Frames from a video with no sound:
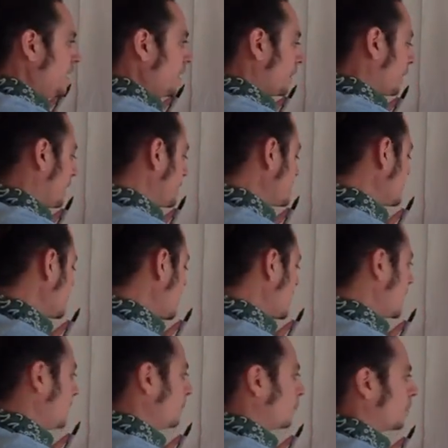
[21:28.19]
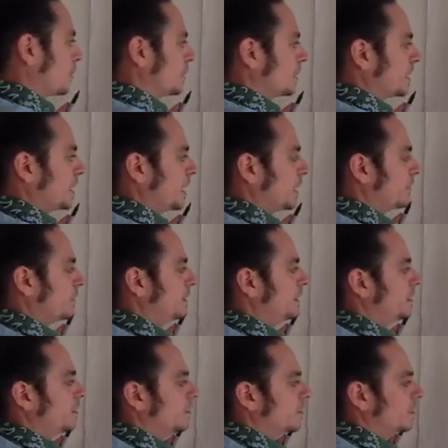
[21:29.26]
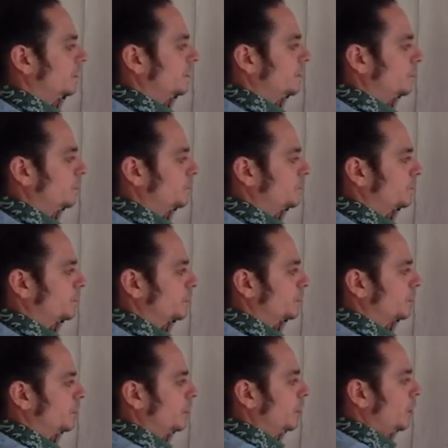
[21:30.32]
This time we're going to carry it on over,